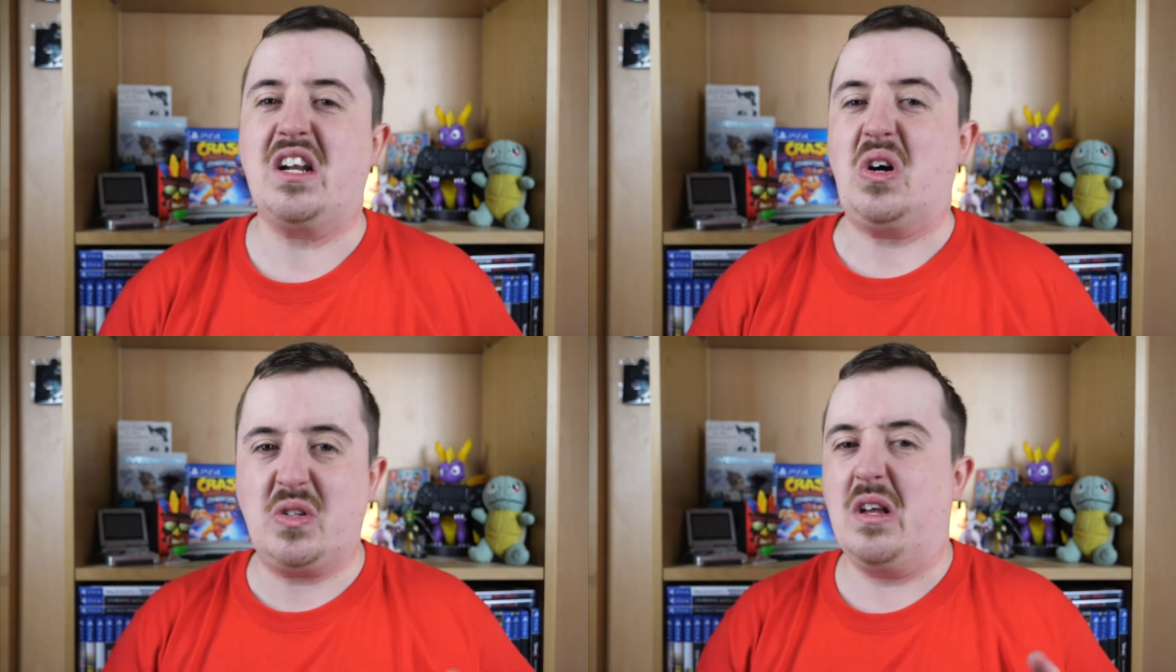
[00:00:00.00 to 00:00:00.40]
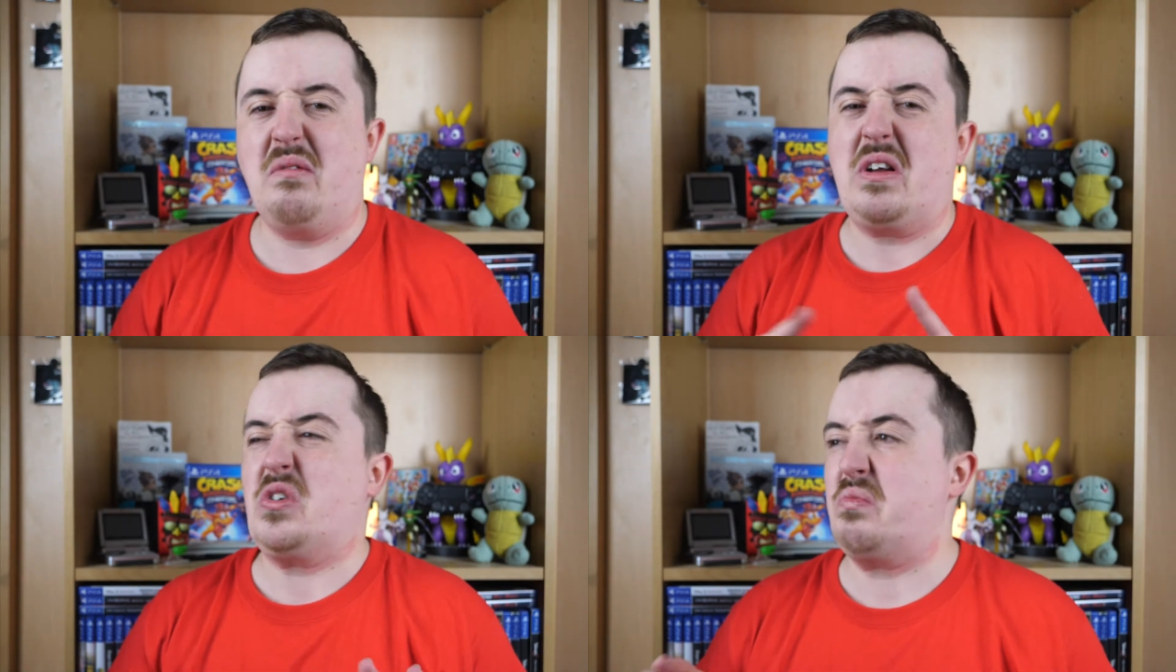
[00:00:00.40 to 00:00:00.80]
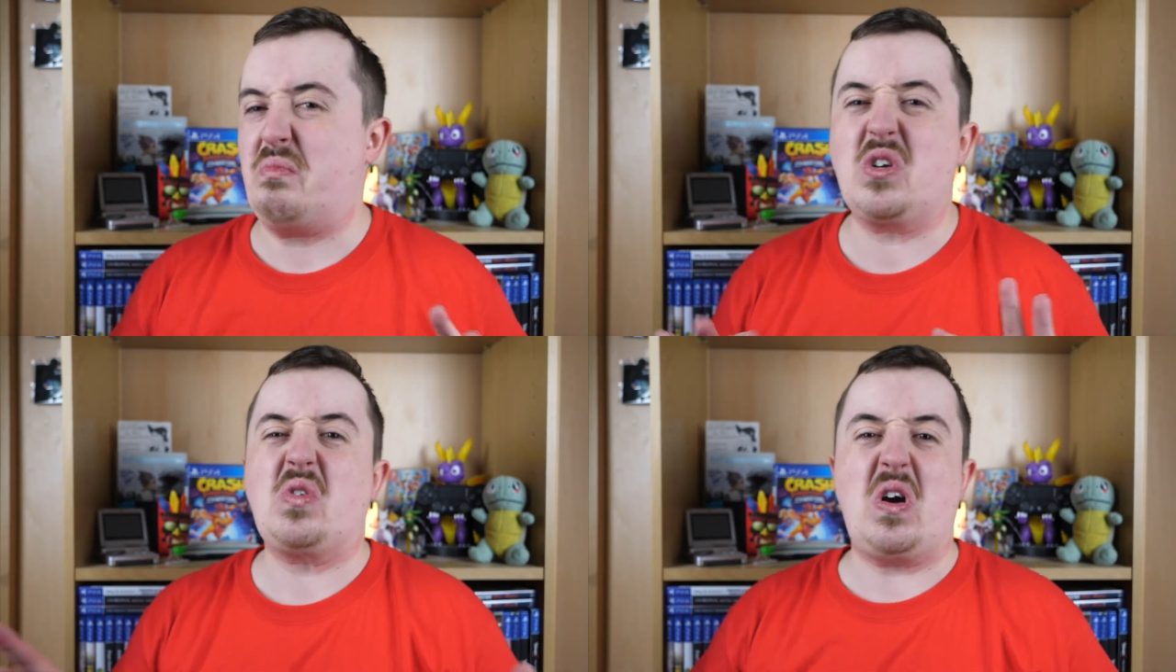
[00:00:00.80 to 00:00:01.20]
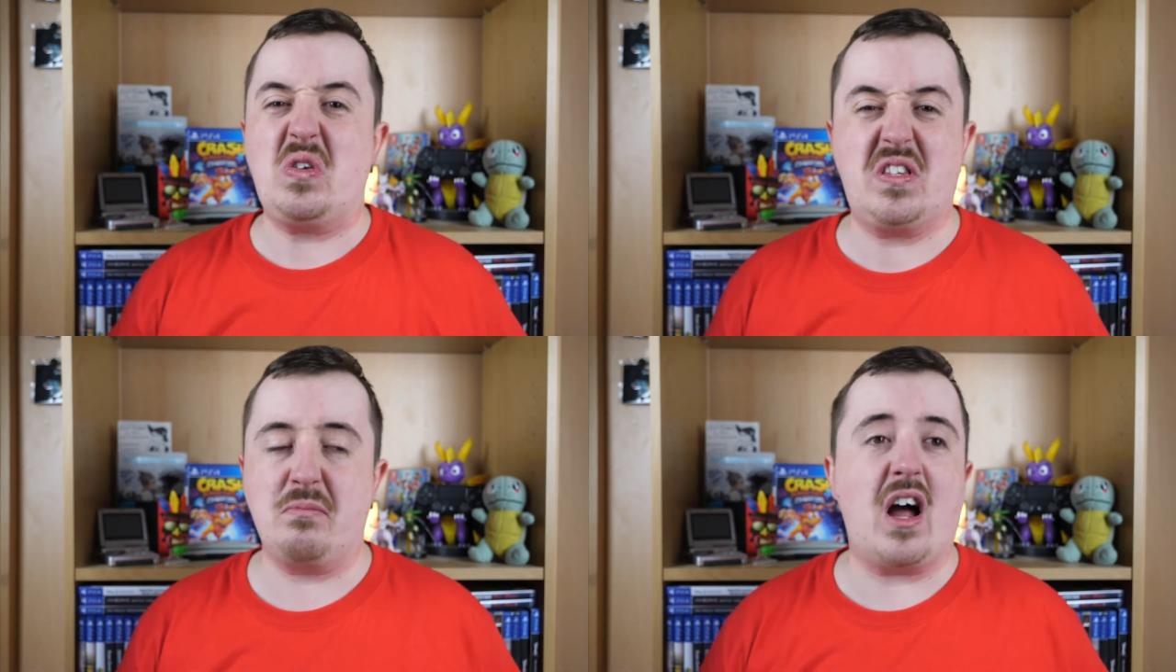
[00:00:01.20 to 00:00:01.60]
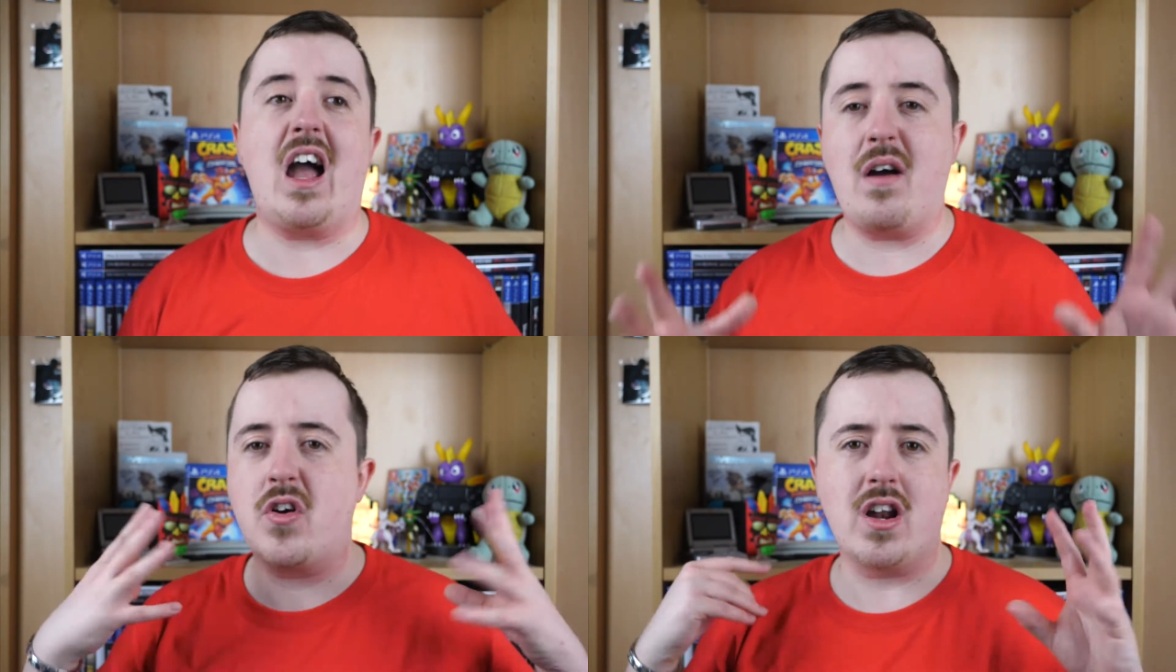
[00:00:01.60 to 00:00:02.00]
No, it's a bit gross. But I
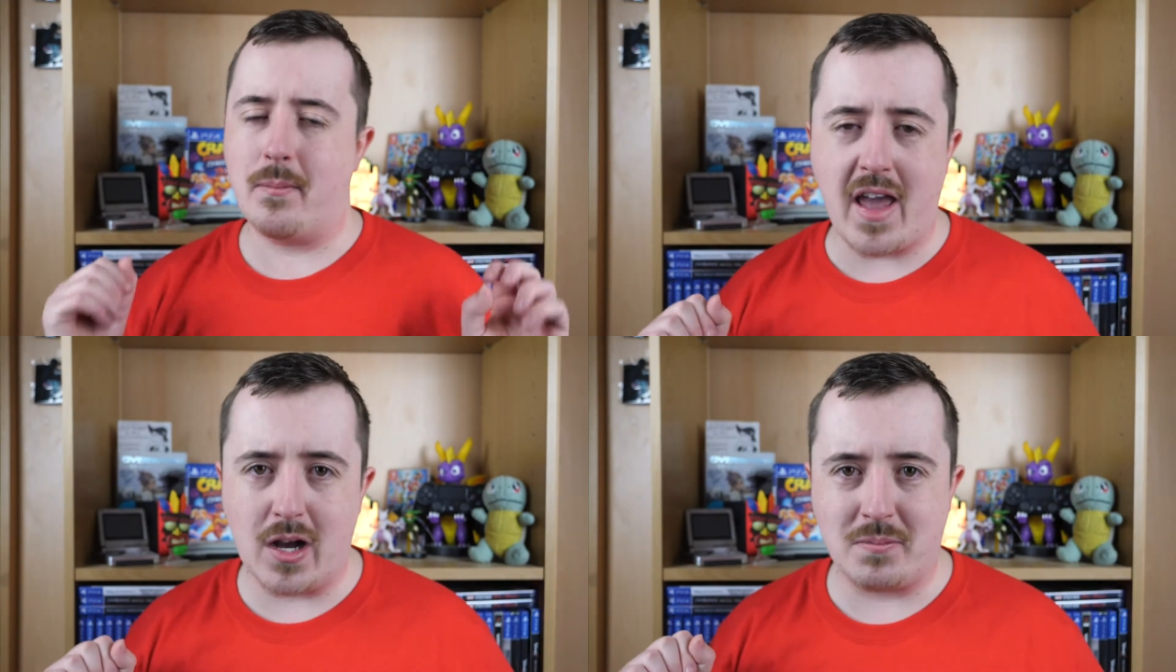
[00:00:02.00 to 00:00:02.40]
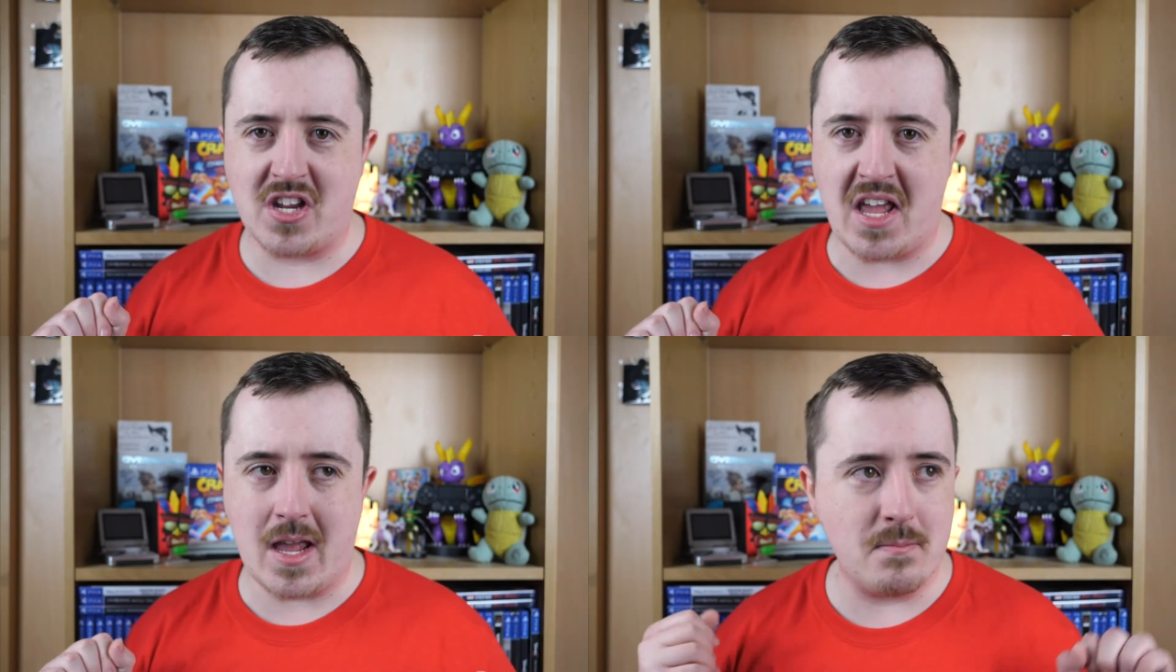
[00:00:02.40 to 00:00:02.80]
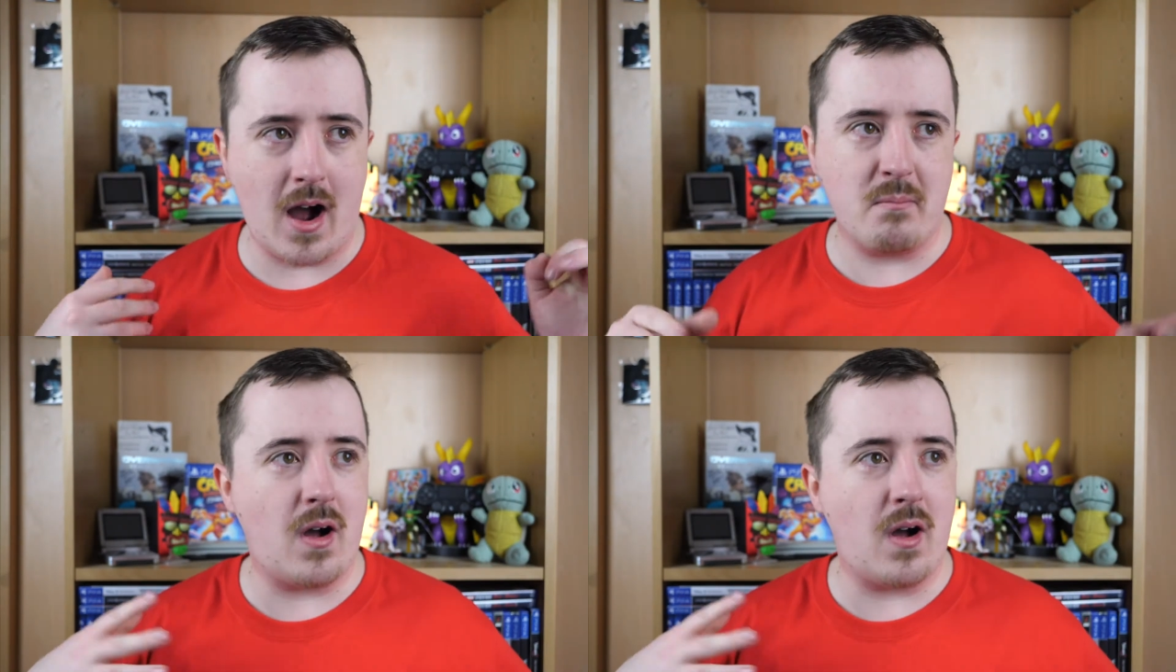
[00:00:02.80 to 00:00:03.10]
haven't got a makeup team.